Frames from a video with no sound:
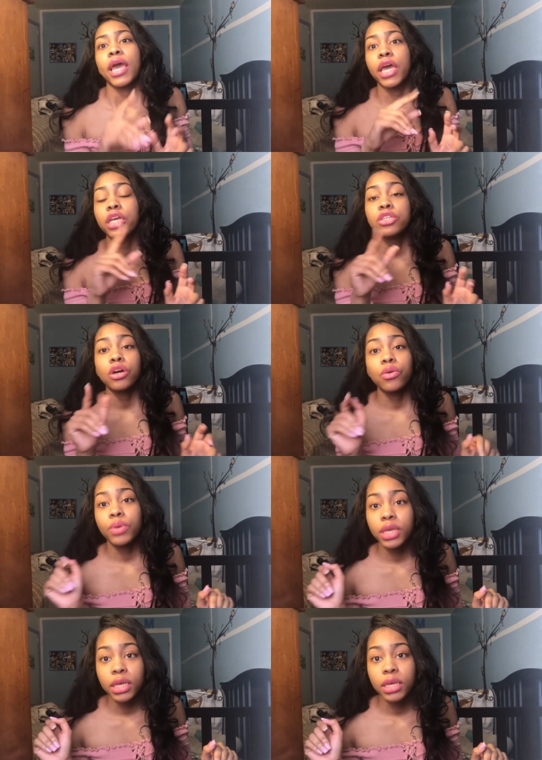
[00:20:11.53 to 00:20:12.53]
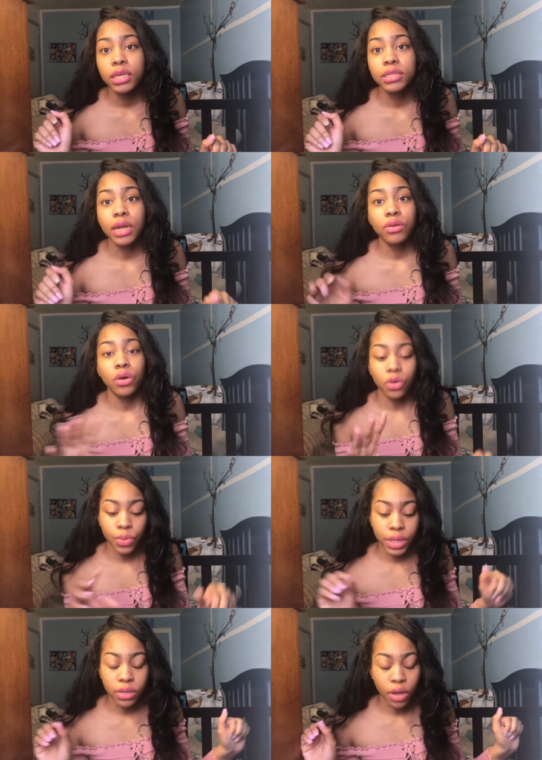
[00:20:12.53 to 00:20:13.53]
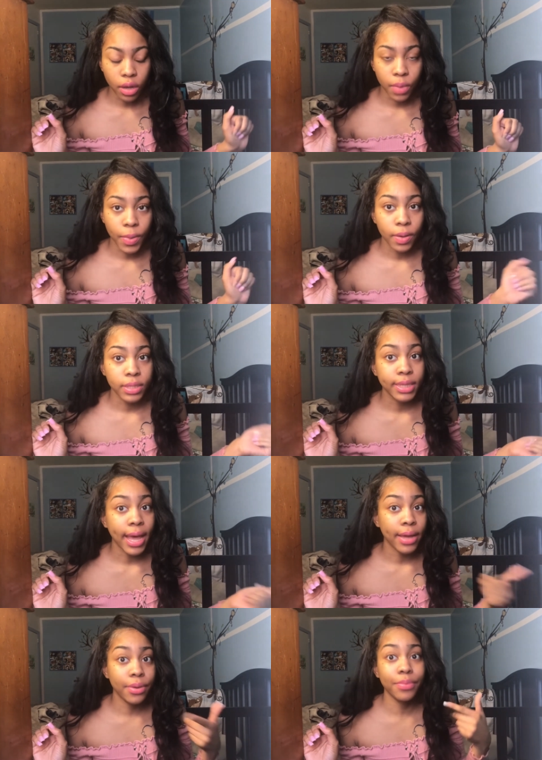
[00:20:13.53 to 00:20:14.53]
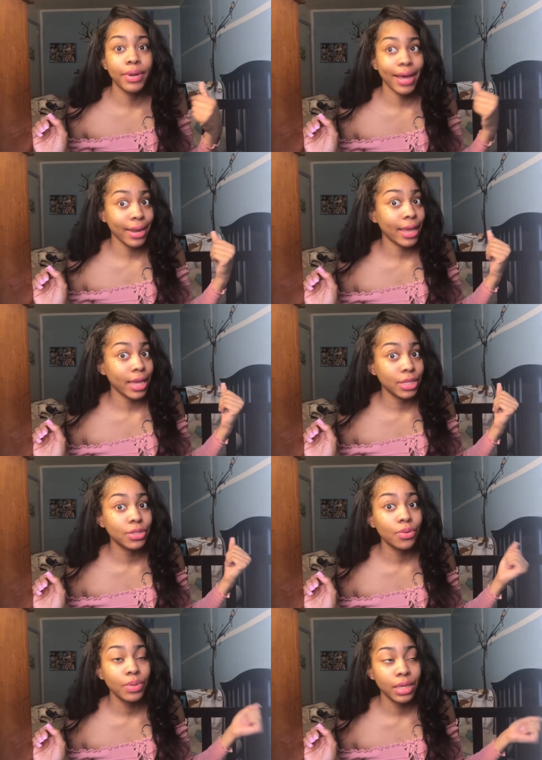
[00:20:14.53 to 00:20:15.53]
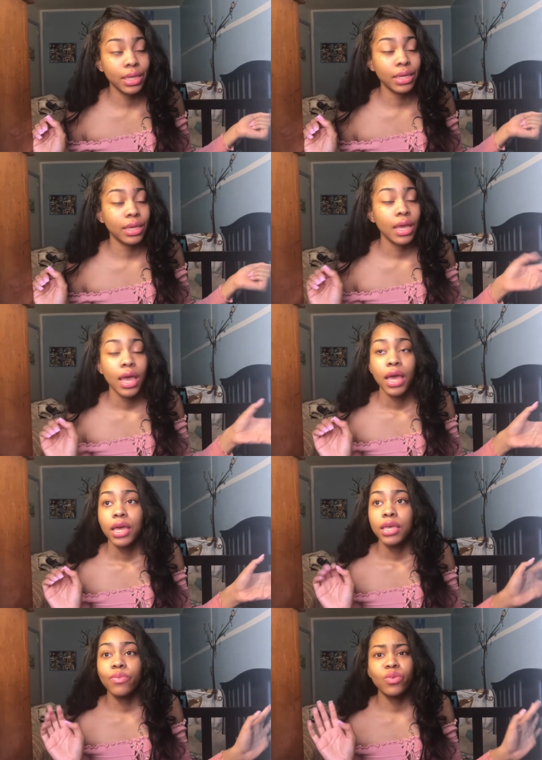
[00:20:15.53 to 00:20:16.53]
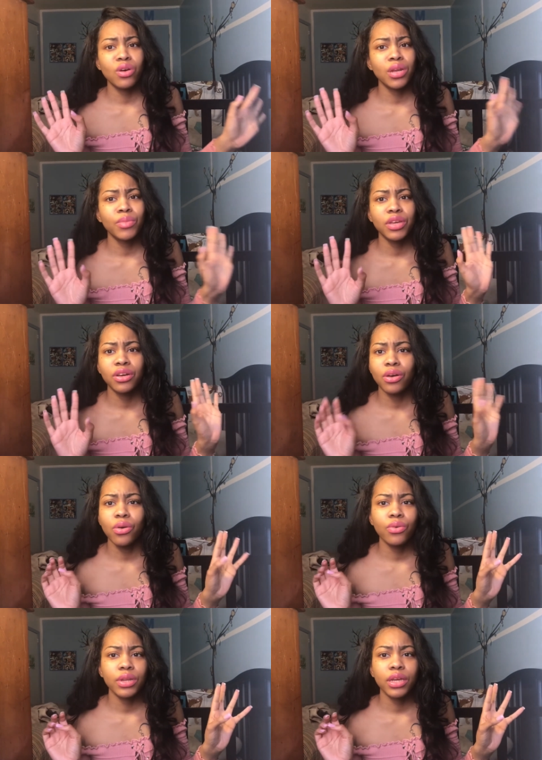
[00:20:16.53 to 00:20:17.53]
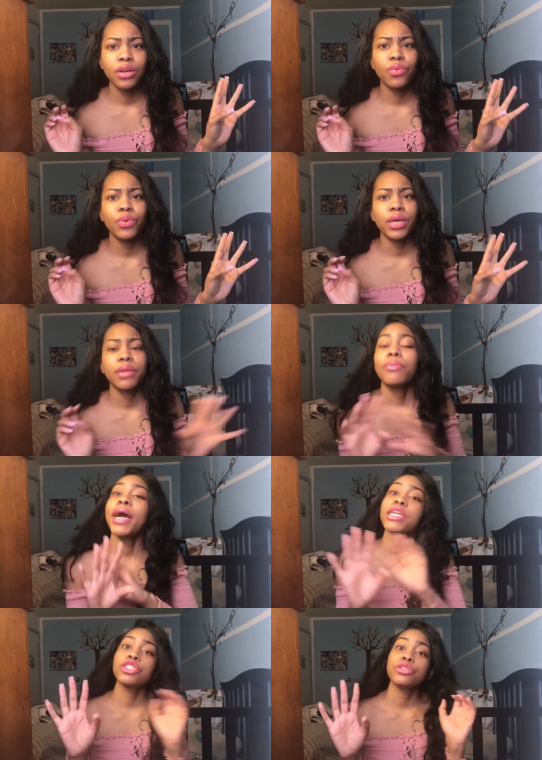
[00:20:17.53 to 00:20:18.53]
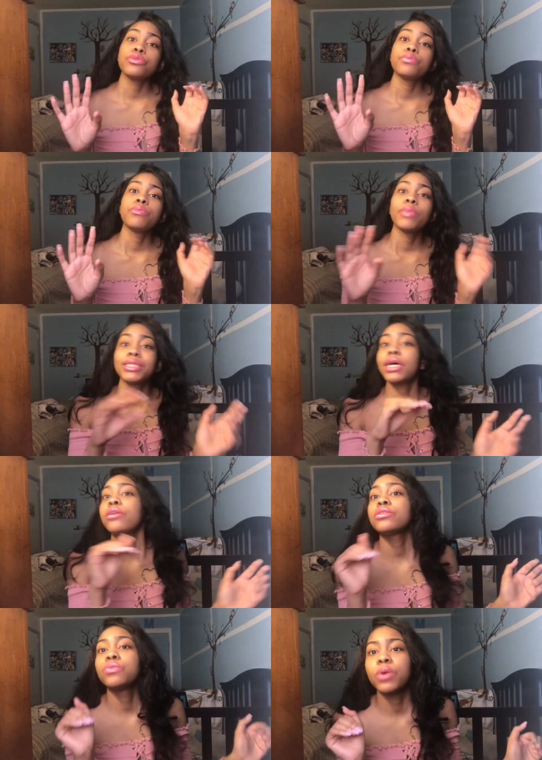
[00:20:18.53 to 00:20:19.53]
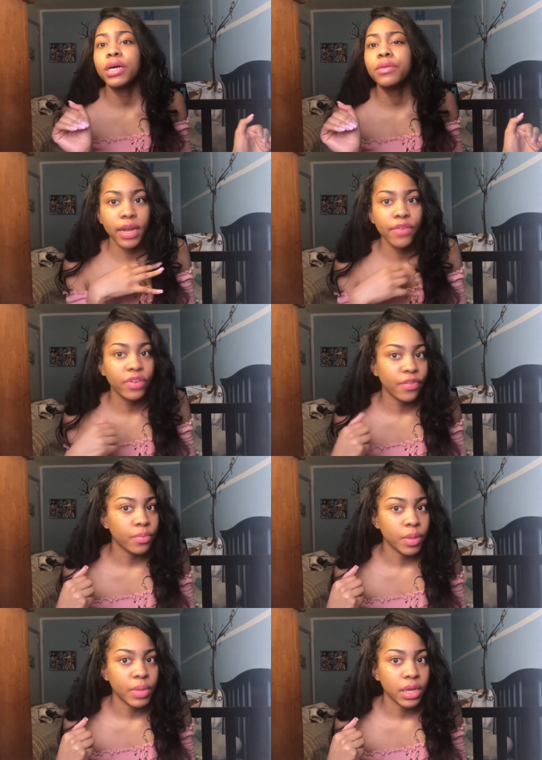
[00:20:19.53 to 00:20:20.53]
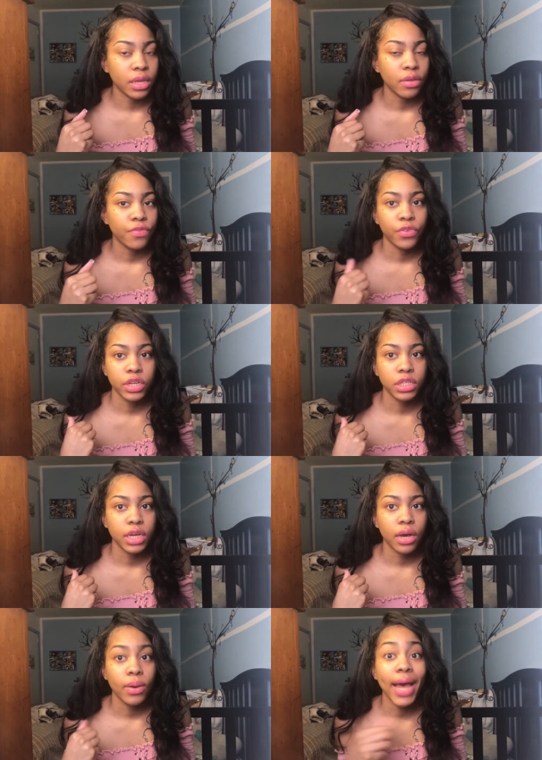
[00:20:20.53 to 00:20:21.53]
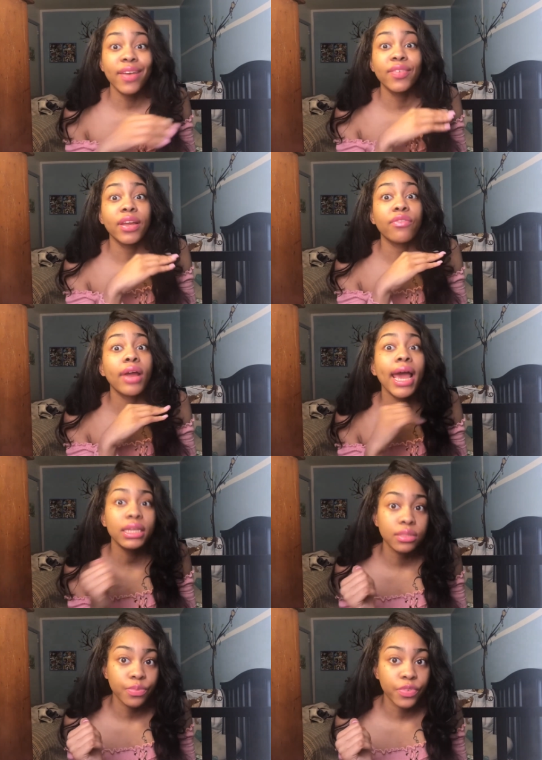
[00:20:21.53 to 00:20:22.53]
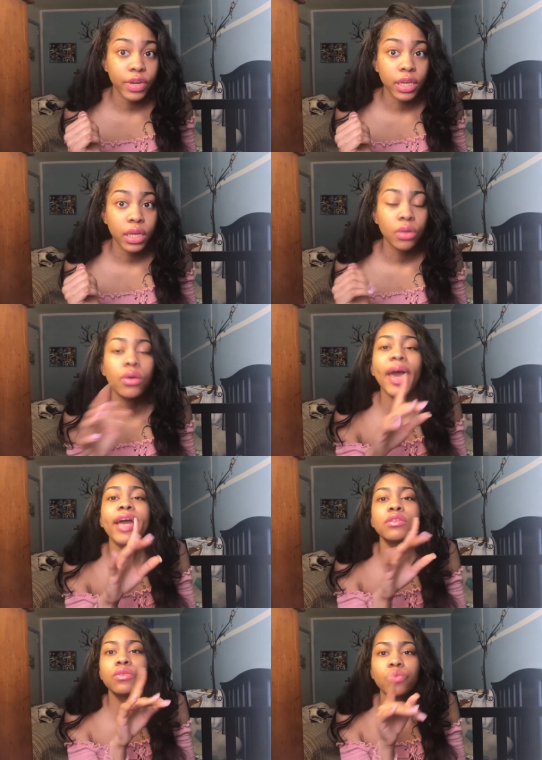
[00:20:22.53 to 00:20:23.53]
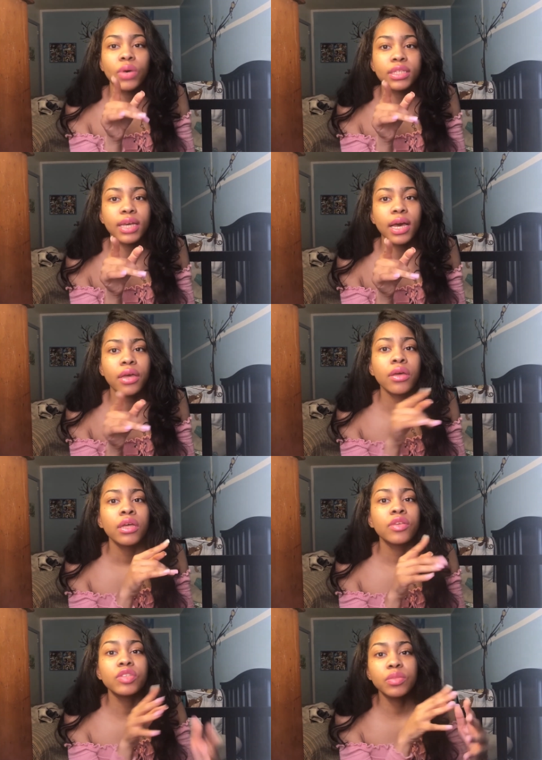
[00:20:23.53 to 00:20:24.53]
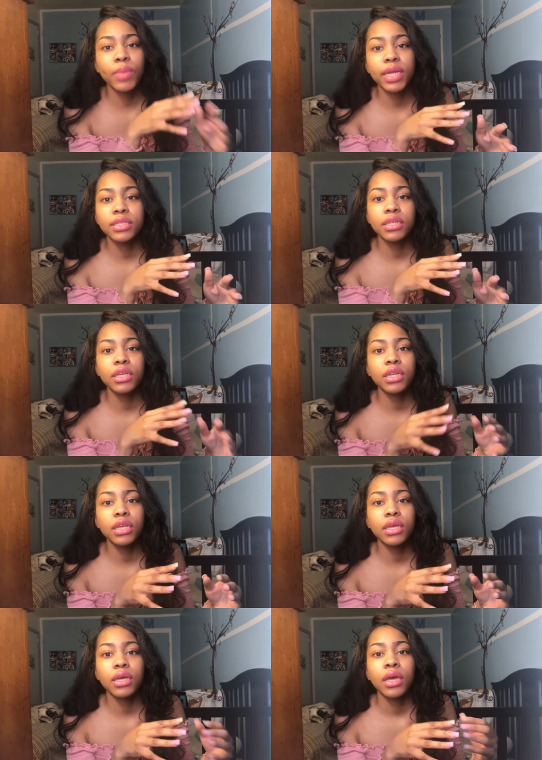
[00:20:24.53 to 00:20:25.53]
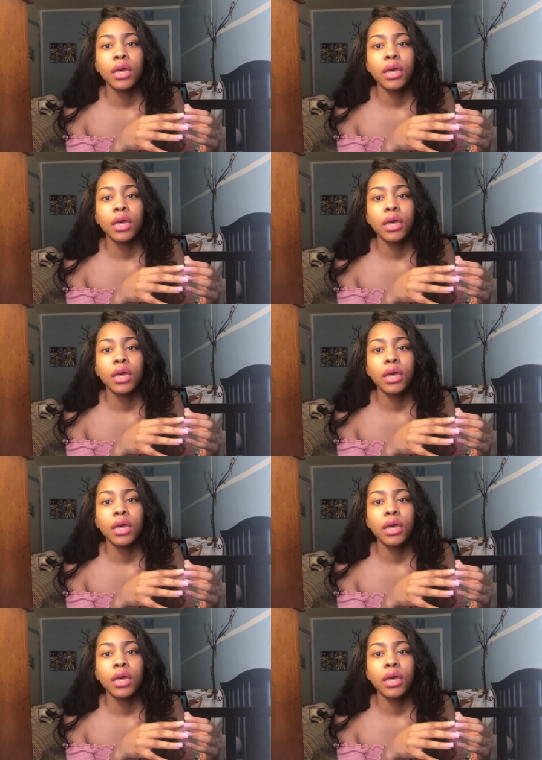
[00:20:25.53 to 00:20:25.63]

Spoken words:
HOEs. I don't know who he talking about because I am not an HOE. He was calling me a gold digger when, mind you, my child is one. Never given me money for this child. I never asked him for any. No, I asked him one time. It was his medicine he needed.